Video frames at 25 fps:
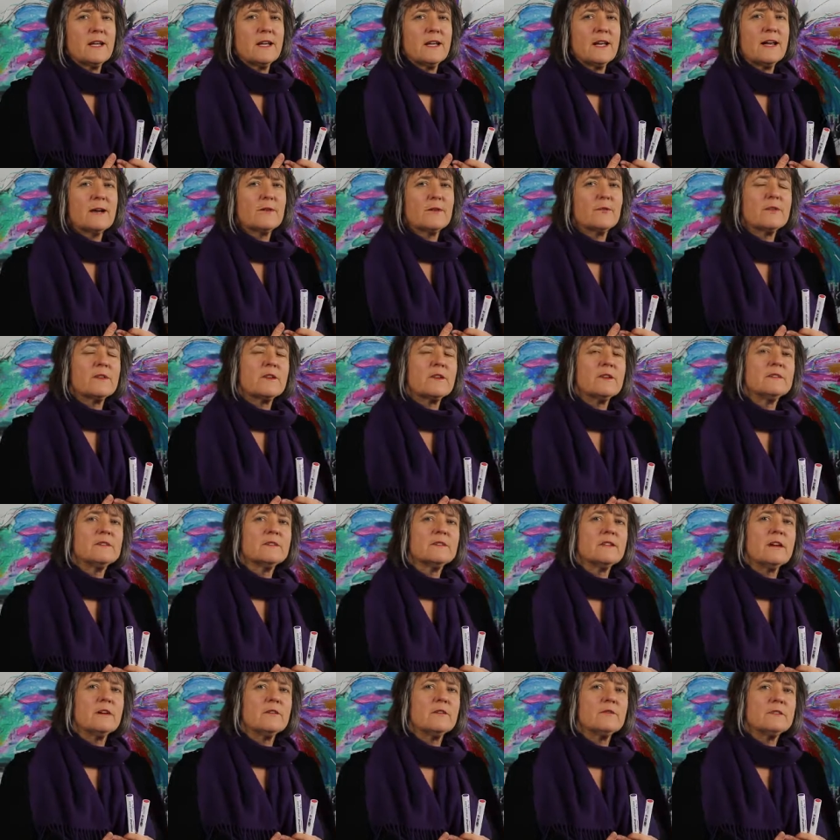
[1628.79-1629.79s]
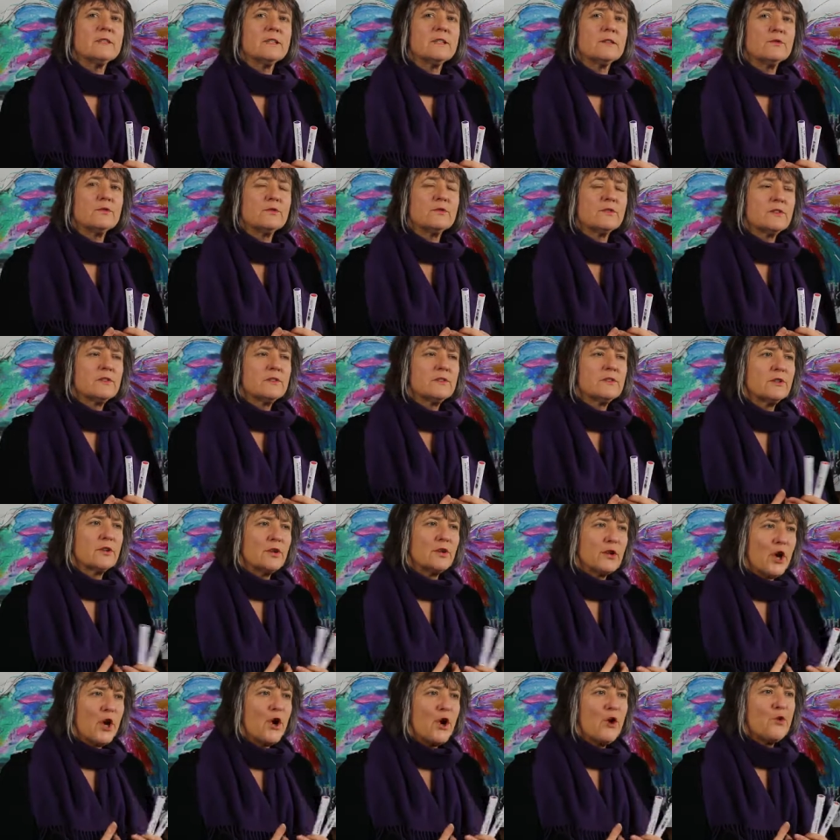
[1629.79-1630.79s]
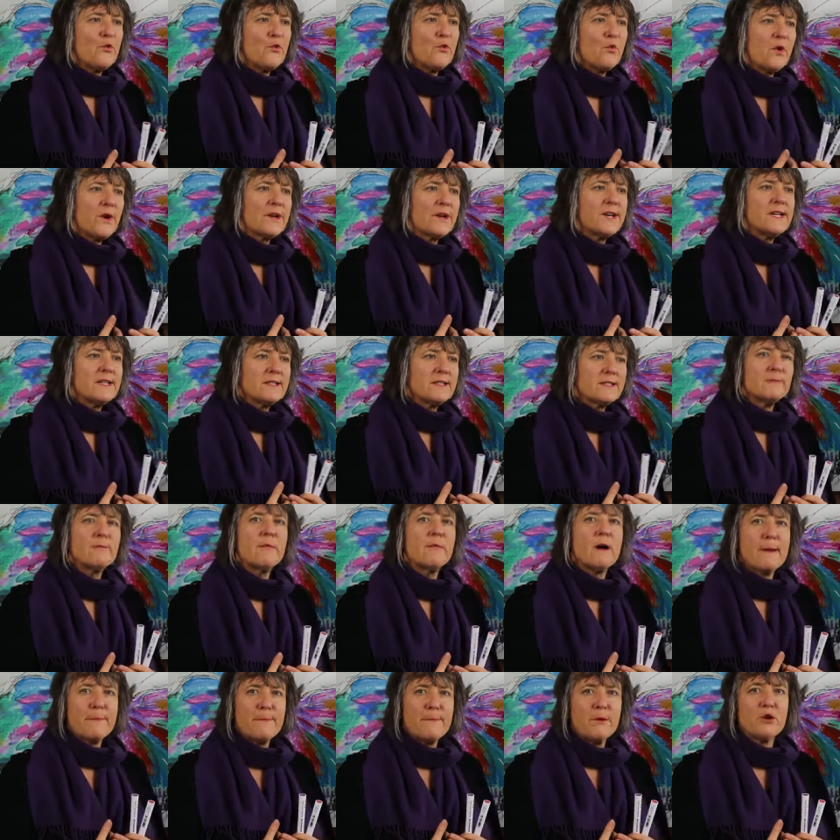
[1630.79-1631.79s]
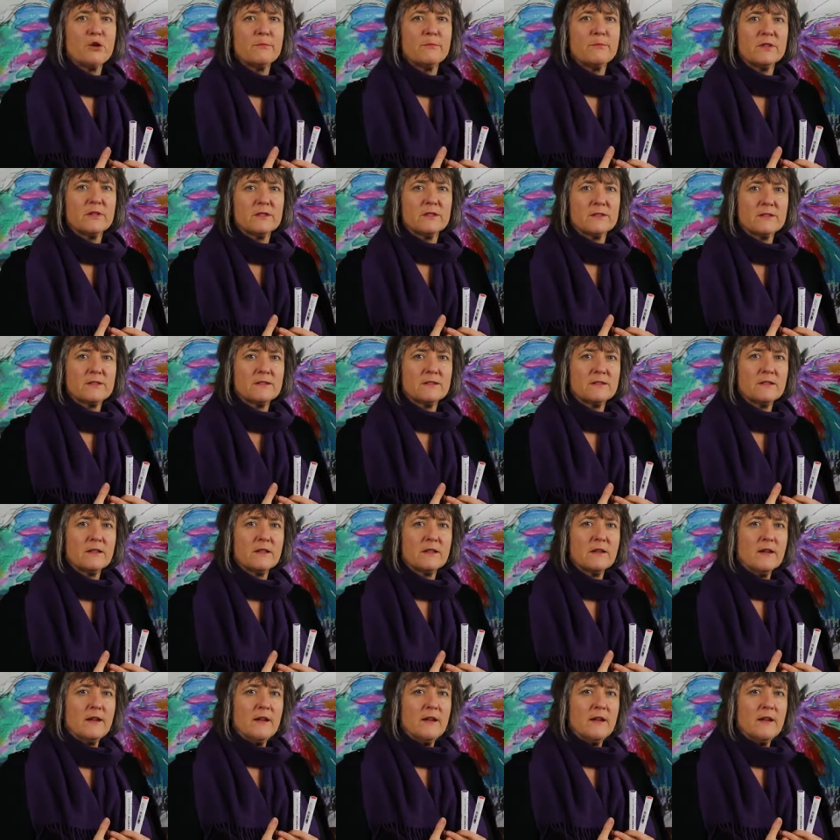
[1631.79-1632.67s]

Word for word: connect with ourselves in order to know what is my purpose.